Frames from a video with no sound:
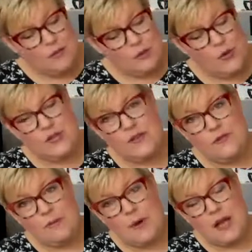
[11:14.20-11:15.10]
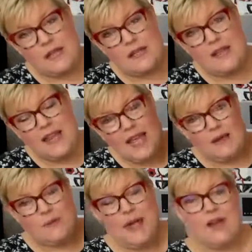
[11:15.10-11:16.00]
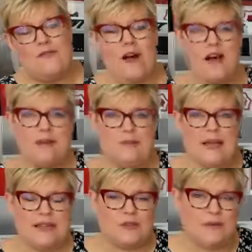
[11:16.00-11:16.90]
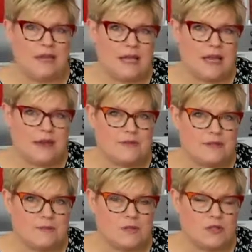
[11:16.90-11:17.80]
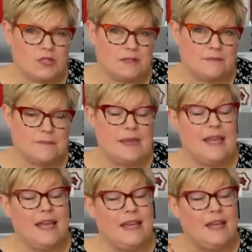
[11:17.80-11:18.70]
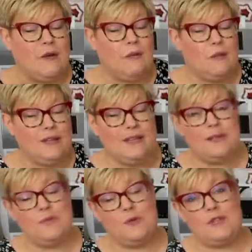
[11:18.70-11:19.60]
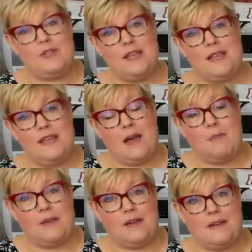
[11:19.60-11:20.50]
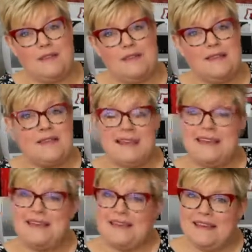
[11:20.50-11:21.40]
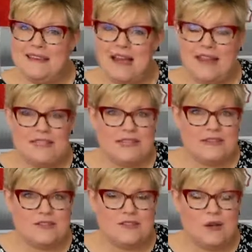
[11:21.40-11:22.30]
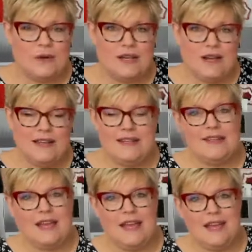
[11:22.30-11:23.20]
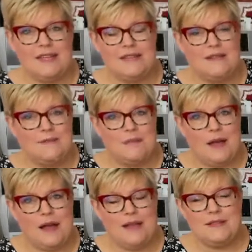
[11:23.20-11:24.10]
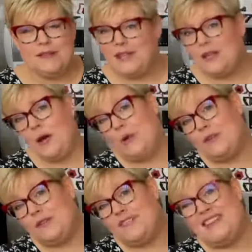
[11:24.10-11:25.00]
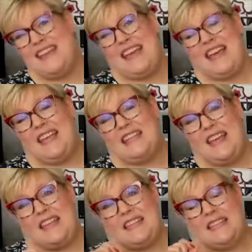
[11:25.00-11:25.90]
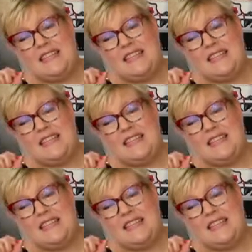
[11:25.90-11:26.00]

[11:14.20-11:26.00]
push up a button, and we have automatic threading on this machine. And I really appreciate that because I tend to sew at night and my eyes are getting older, and that